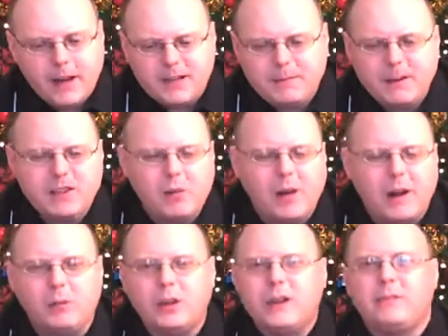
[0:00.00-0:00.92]
Especially when
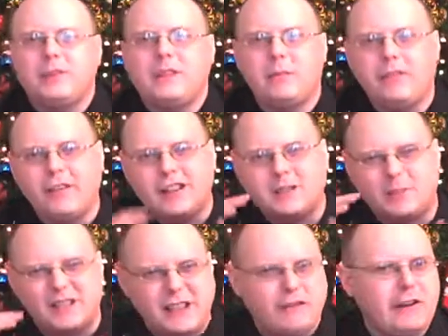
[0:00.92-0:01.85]
I'm looking for something very
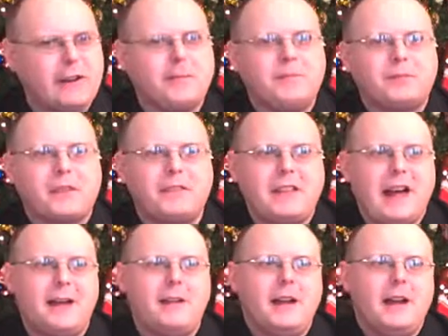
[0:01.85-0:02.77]
specific
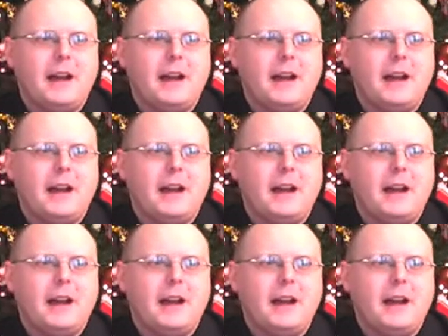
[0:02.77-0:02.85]
that